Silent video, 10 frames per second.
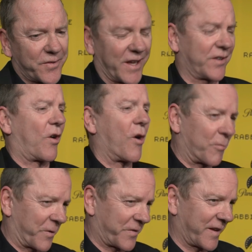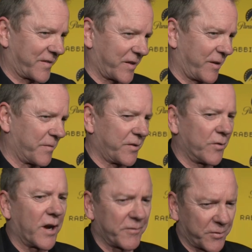things aren't what they seem, and you
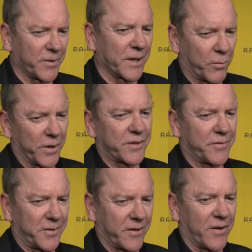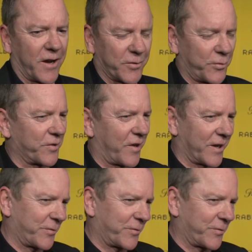have to really work to figure out who's lying,